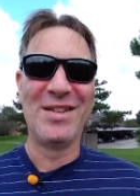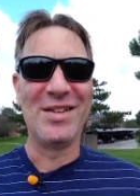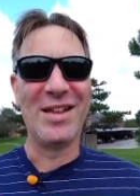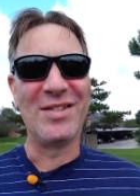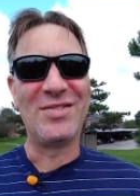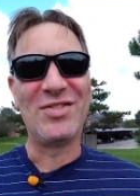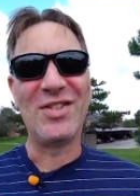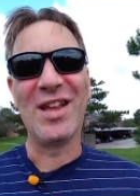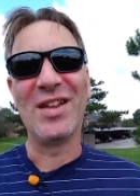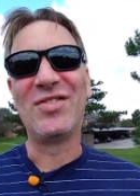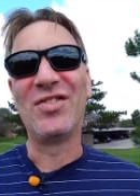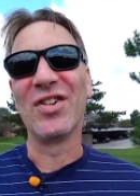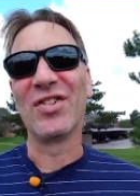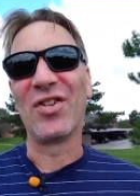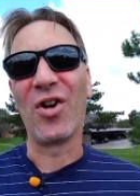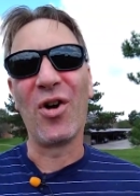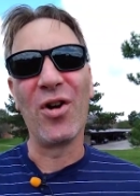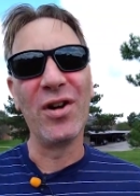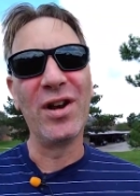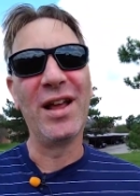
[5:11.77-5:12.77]
it's
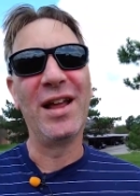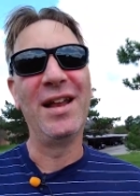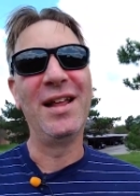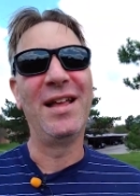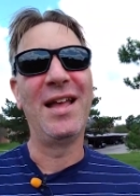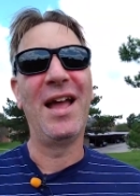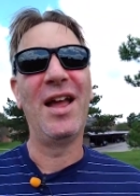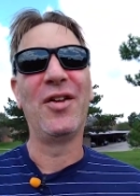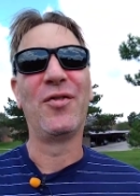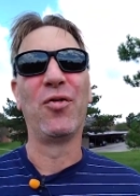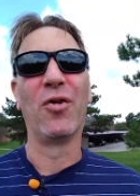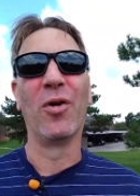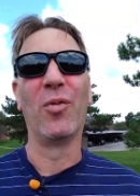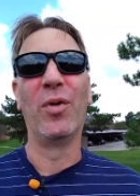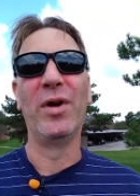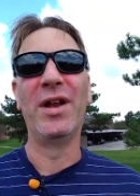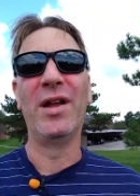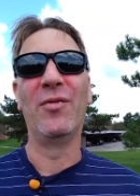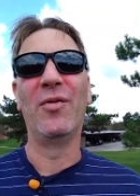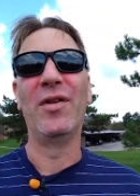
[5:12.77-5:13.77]
just hard to get a gauge for it
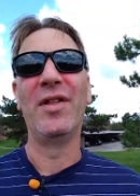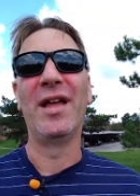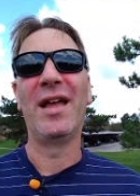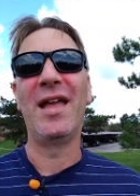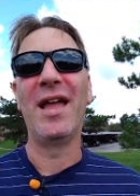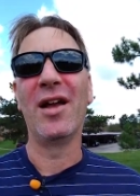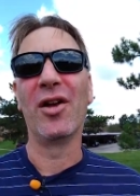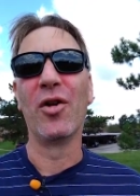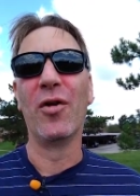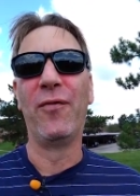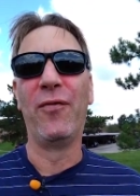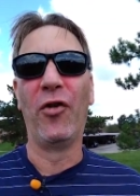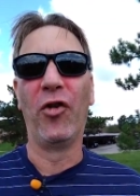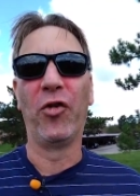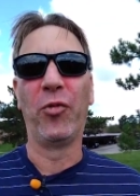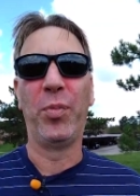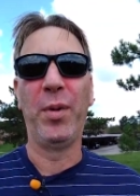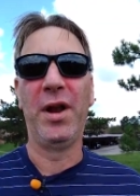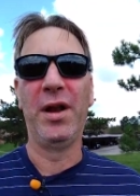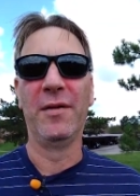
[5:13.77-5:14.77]
when they can't go
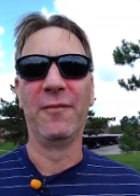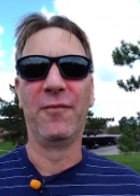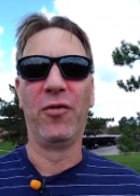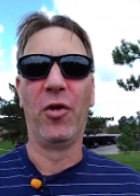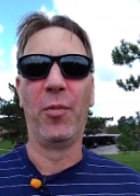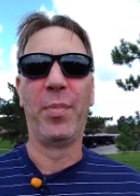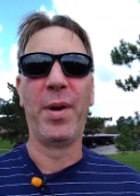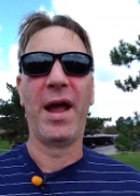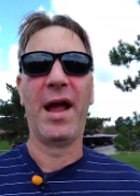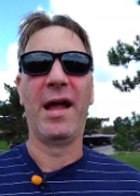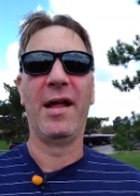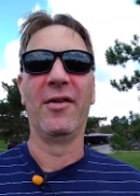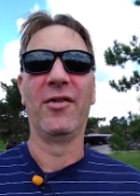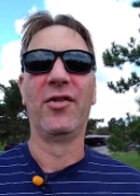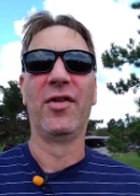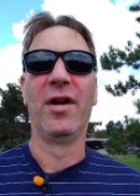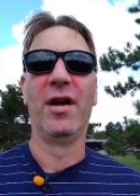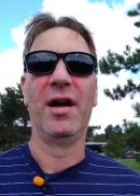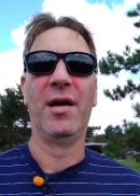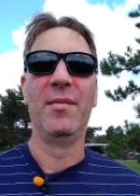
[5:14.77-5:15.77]
full speed and full
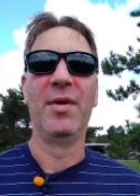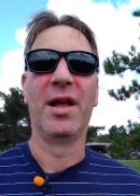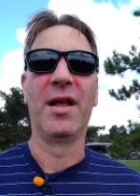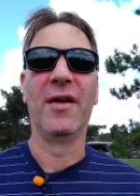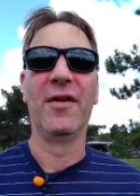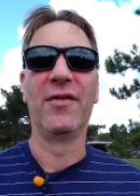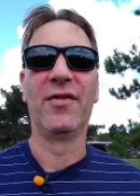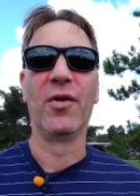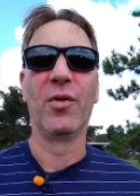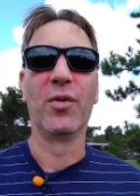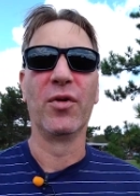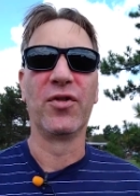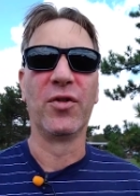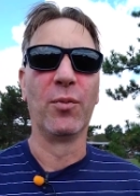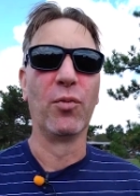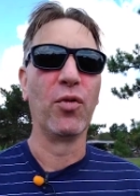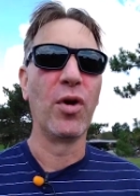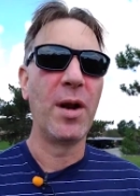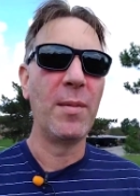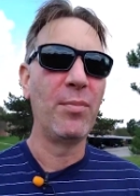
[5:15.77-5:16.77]
pads, because there were
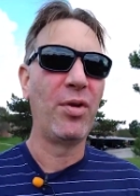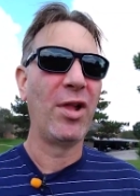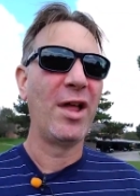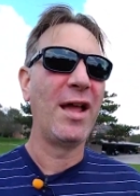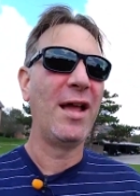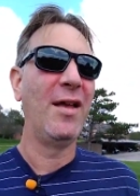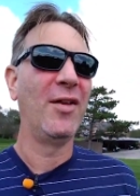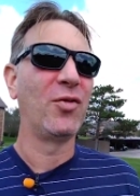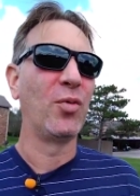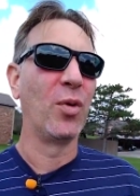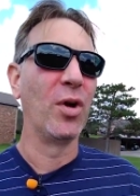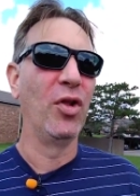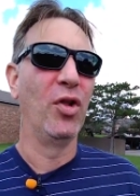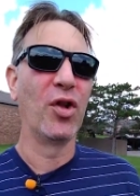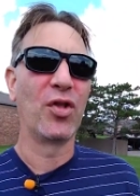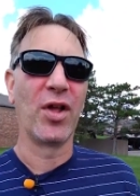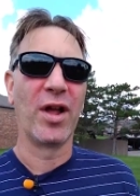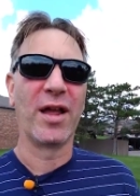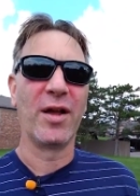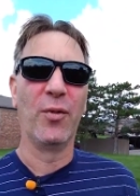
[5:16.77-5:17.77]
some run plays where it
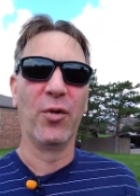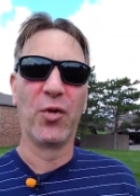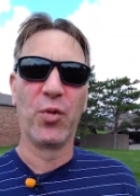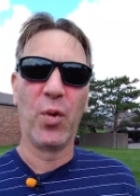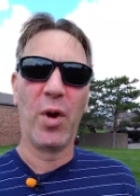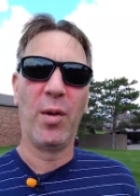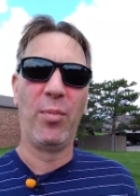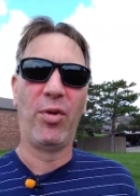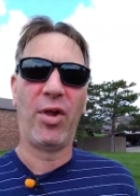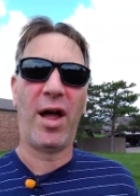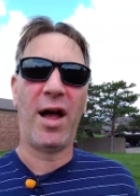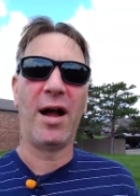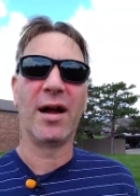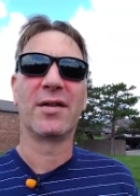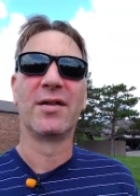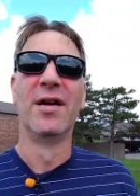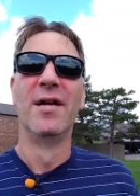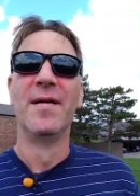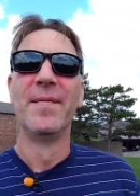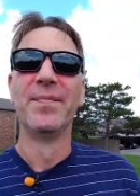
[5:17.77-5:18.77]
looked like it was well
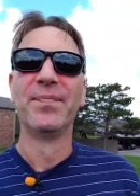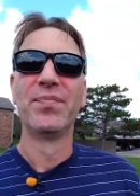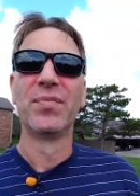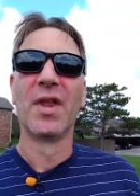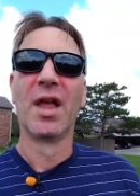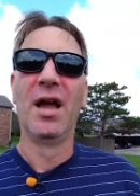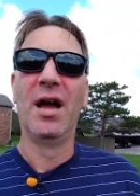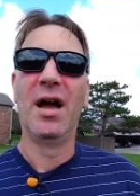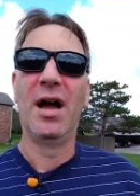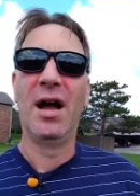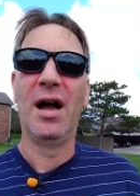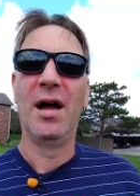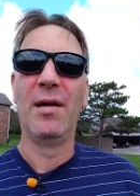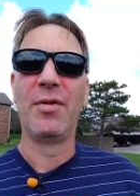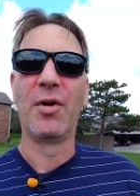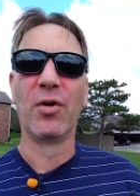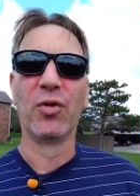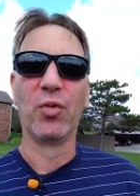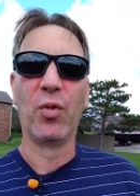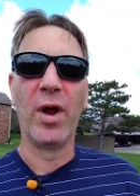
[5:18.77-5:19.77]
blocked.
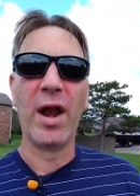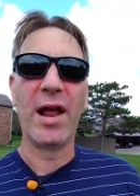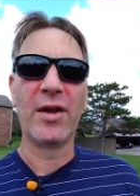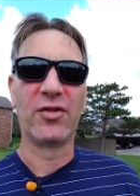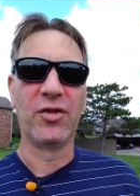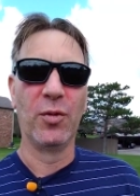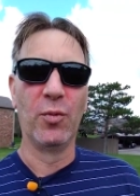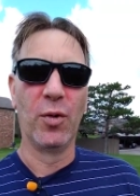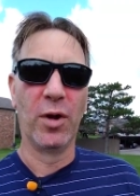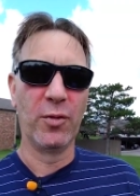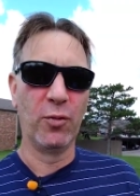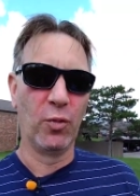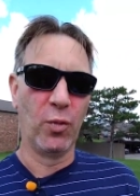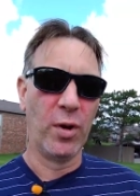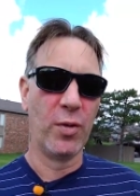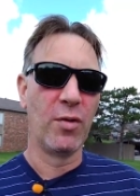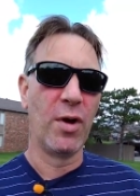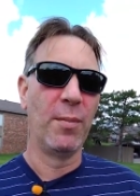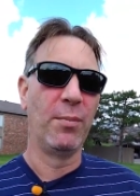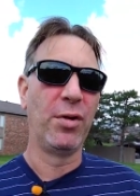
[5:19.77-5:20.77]
There was
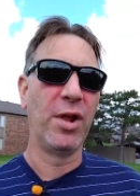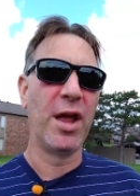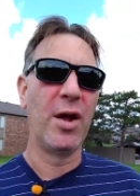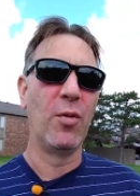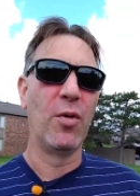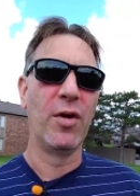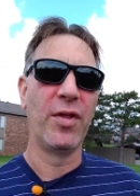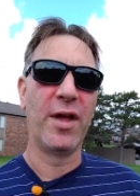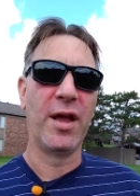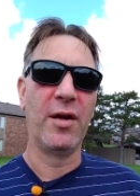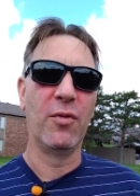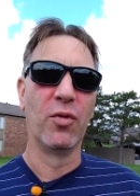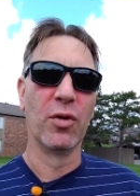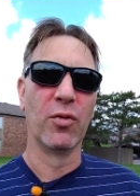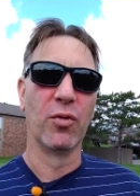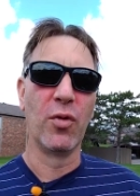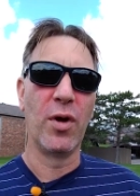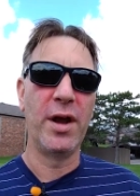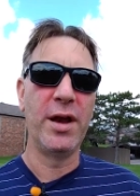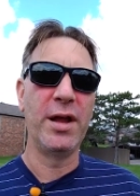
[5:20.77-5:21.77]
one run play where they
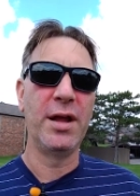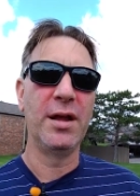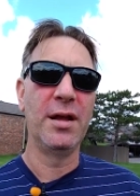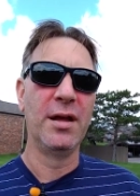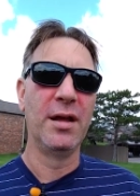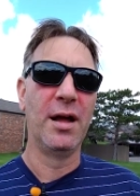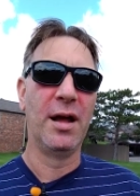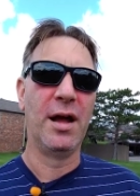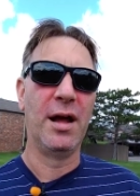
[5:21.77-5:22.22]
were running